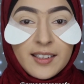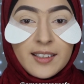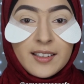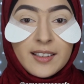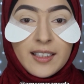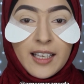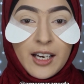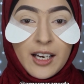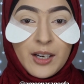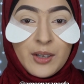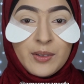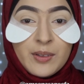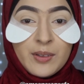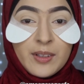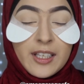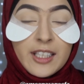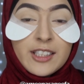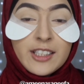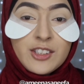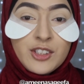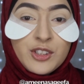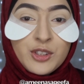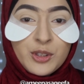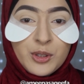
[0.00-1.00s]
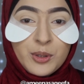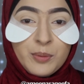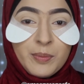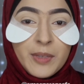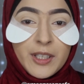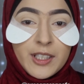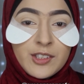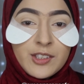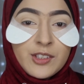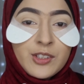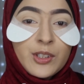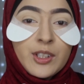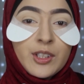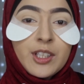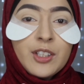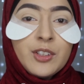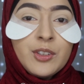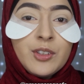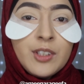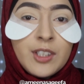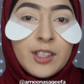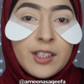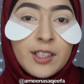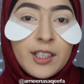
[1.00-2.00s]
Now let's zoom in so that you
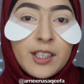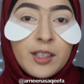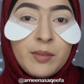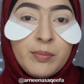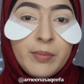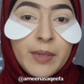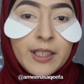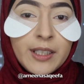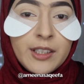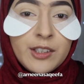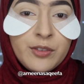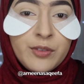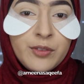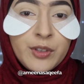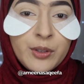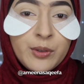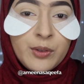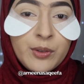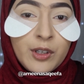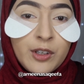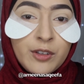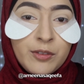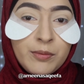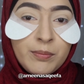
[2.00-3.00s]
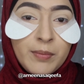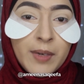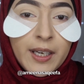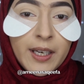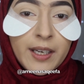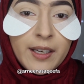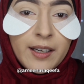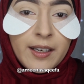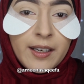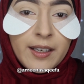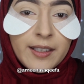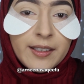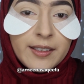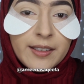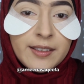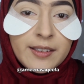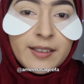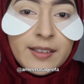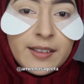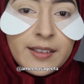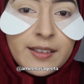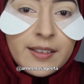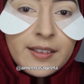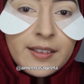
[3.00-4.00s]
can get better view of my eyes.